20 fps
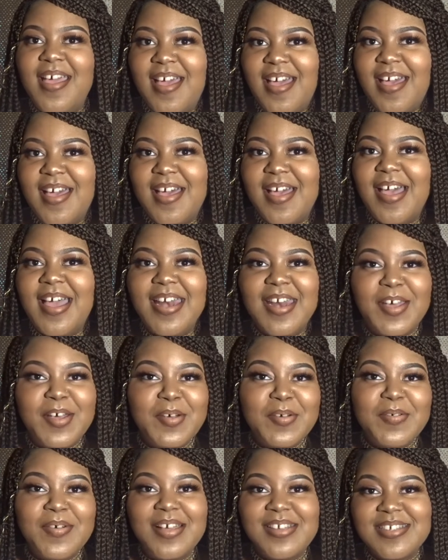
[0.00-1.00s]
I
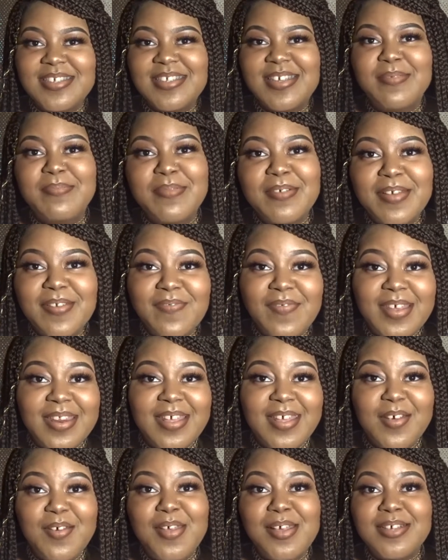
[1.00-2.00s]
know I just uploaded a
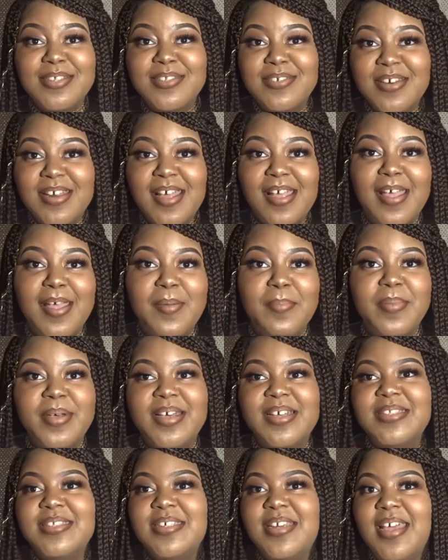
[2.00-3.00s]
video yesterday,
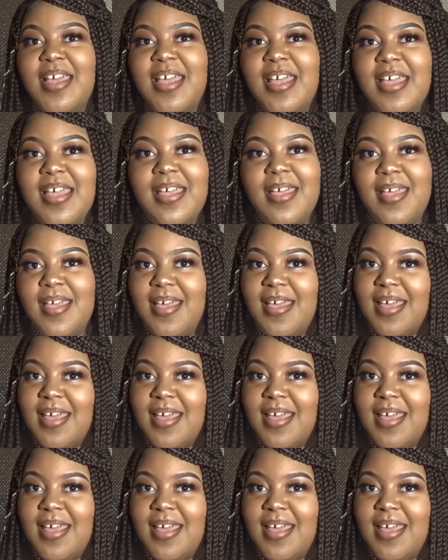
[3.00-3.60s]
but today